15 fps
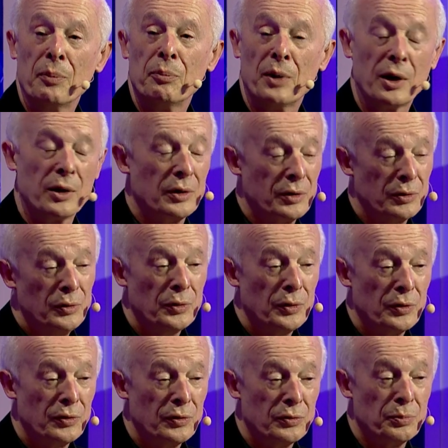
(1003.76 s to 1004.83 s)
as somebody
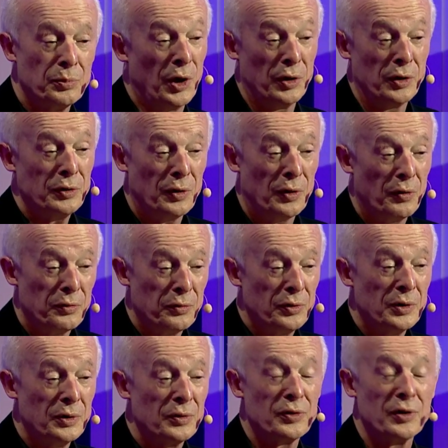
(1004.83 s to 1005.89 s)
who is part
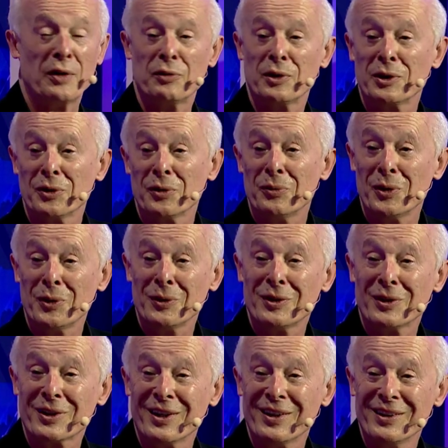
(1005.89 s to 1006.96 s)
of saving the
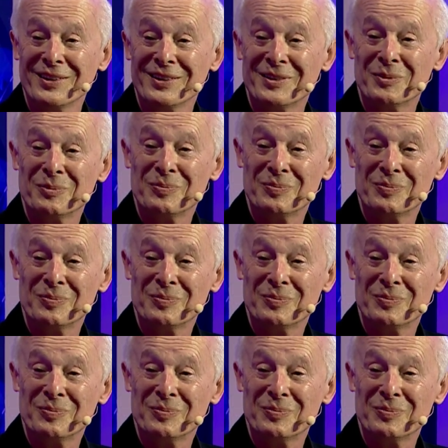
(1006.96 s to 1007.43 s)
world again?